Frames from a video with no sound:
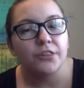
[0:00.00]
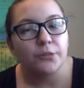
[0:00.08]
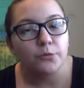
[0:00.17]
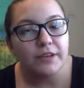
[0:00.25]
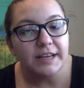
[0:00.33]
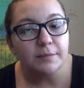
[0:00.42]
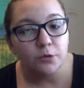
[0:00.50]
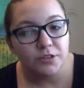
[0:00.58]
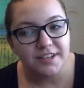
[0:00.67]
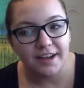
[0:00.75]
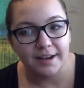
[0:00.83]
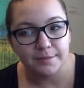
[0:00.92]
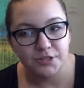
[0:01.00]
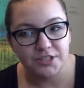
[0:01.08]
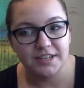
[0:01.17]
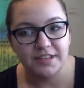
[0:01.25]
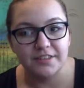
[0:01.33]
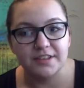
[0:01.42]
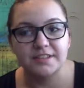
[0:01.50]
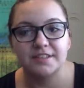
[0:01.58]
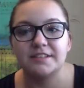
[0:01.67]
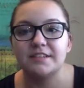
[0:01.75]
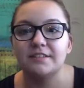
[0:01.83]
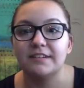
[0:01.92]
3 more times she did this
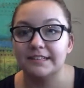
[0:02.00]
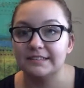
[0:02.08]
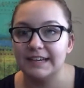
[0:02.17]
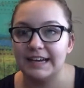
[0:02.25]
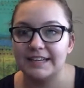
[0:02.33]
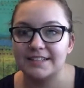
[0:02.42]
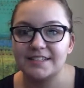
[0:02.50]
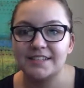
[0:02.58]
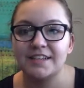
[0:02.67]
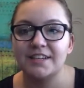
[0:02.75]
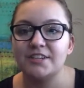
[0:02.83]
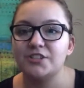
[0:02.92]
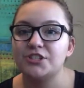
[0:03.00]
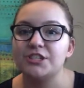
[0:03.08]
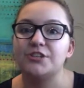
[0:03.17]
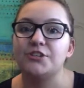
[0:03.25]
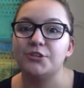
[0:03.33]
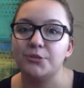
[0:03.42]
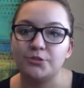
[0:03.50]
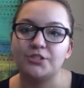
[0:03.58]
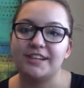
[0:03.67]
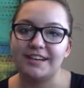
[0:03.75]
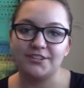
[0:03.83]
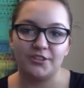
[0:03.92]
until, at last, she knew
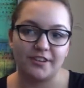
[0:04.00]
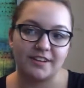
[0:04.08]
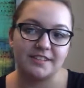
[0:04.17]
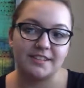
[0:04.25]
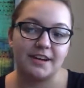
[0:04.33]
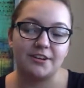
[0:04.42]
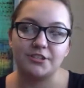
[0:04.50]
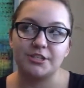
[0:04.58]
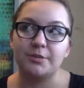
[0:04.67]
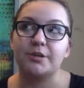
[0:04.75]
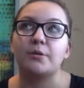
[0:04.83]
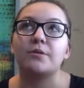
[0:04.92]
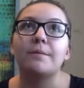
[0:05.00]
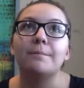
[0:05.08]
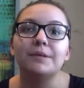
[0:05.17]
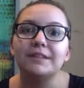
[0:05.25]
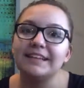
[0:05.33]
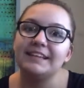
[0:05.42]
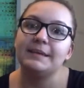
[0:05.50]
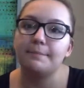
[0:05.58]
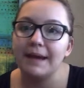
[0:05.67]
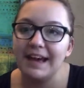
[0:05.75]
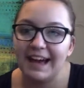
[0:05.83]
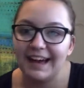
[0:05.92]
she had to look inside or she would go completely
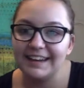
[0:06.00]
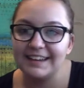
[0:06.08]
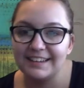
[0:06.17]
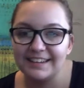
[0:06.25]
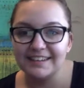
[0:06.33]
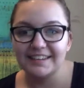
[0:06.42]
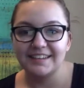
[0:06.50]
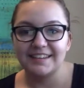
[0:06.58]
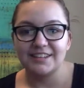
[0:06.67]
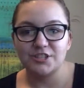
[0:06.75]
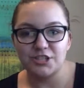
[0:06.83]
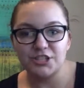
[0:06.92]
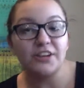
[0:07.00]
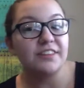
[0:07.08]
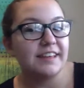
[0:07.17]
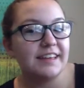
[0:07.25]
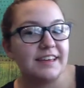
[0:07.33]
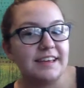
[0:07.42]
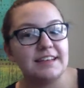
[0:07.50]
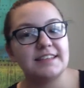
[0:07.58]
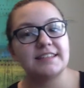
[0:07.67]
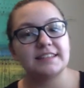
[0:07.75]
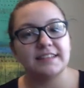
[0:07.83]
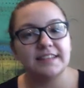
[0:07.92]
mad. She took the key,
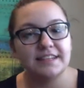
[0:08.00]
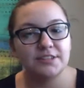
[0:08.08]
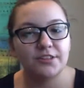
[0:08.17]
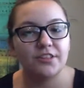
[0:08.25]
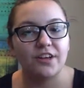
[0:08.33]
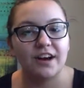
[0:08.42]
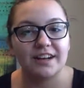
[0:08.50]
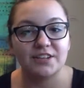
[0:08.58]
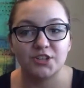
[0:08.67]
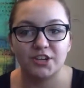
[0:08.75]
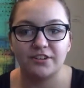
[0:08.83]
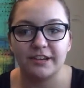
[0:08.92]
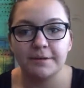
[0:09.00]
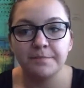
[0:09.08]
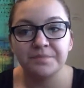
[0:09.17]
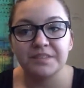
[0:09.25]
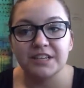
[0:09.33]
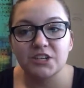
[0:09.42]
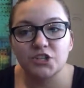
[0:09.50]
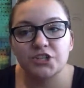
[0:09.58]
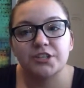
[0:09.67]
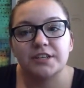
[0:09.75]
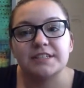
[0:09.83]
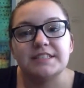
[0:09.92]
slid it into the lock, and turned it. She
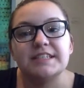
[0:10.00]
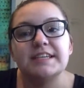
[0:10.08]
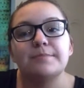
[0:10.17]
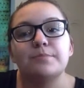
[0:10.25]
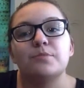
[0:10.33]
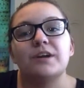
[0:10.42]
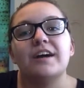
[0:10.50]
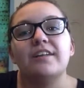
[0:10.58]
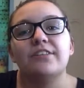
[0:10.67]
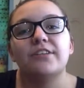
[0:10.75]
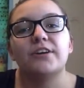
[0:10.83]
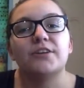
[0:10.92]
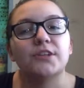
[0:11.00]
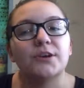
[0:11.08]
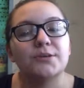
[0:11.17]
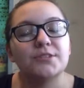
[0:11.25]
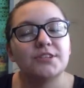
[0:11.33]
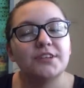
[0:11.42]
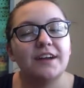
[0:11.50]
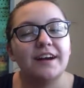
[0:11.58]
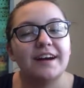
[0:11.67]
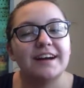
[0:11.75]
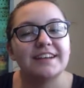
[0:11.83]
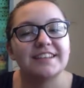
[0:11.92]
took a deep breath, closed her
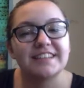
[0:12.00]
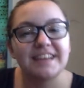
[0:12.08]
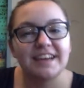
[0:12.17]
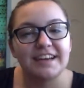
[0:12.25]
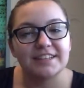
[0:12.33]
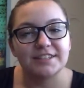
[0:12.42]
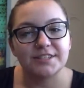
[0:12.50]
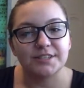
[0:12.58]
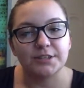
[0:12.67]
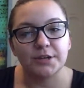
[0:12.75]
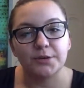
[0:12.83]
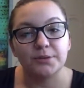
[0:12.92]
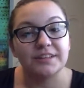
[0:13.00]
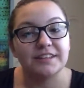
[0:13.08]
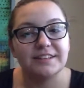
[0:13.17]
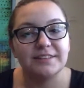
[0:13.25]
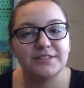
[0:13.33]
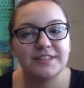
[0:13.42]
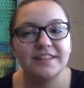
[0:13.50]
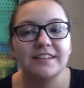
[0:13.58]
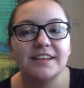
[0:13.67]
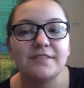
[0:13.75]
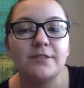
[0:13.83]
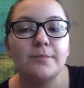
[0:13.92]
eyes, and slowly lifted the
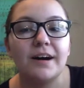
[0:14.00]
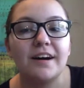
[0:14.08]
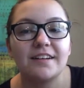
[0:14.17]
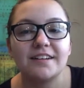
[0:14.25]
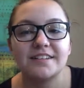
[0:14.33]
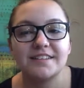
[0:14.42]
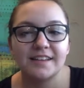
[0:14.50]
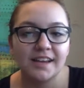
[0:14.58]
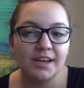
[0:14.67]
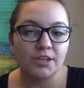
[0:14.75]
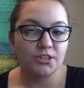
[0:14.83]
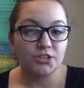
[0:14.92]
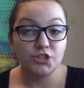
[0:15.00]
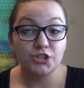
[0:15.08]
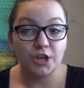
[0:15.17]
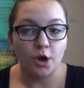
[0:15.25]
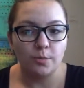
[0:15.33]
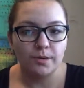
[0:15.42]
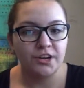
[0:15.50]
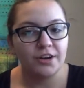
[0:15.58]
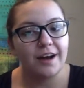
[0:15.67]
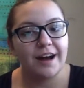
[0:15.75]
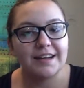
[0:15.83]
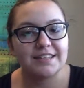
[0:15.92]
lid of the box. She opened
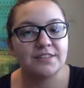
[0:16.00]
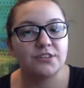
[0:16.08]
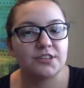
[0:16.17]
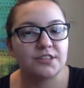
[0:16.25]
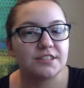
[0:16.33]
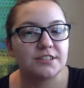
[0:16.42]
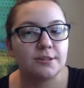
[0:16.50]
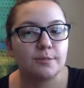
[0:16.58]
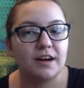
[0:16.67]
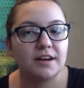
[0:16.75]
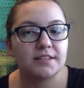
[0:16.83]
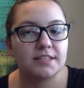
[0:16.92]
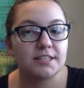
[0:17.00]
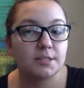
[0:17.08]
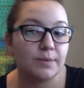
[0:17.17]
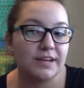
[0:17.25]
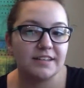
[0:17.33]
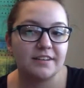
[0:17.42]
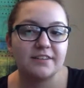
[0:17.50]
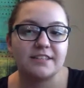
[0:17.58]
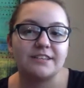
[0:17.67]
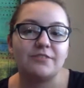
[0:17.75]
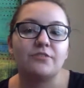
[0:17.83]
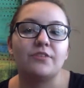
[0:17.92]
her eyes and looked into the box, expecting to
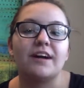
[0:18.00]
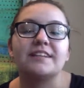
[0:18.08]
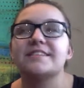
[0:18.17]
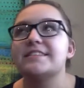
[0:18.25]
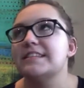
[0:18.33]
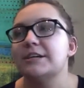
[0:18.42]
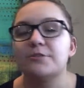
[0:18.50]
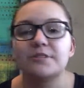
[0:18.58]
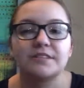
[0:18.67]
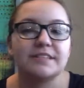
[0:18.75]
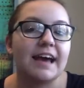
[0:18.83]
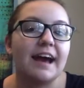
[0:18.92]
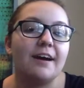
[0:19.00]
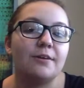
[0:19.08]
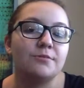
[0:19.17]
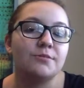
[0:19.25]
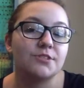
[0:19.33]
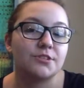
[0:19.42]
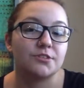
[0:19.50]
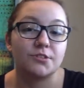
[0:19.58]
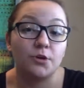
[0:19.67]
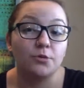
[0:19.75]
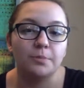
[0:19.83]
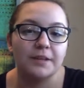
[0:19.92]
see fine silks, gowns, or
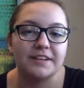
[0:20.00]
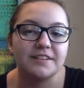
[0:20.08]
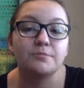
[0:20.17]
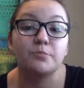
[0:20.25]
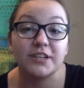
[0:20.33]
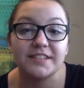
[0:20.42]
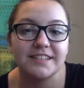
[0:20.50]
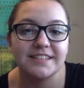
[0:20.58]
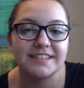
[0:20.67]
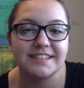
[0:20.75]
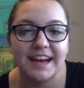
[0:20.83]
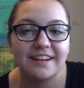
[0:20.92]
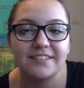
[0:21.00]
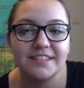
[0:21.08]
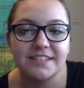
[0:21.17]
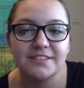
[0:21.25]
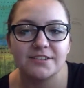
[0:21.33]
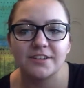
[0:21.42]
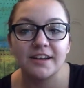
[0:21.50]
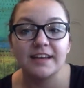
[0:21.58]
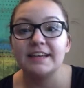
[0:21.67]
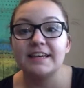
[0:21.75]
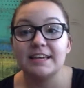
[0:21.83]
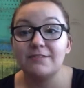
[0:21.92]
gold bracelets and necklaces, or
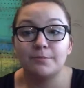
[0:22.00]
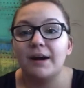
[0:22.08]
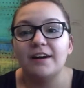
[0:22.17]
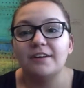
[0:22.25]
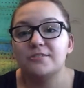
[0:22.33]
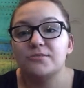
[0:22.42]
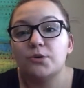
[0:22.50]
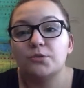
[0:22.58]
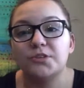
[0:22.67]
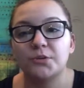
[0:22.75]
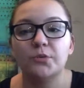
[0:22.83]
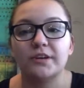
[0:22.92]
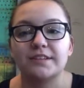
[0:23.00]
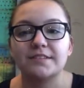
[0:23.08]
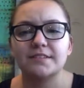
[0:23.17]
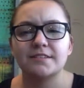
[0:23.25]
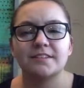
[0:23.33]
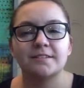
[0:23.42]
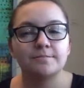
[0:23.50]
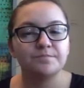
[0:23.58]
even piles of gold coins.